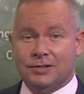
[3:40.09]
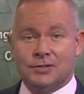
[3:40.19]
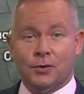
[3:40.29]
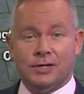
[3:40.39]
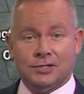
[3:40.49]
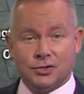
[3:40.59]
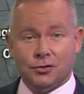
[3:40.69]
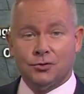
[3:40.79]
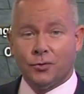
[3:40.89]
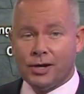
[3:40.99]
Let's go ahead and show
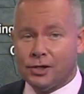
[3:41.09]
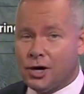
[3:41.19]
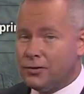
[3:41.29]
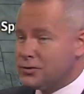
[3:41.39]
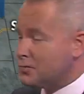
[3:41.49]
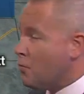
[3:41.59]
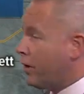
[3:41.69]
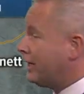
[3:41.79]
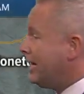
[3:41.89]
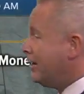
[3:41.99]
you radar this morning.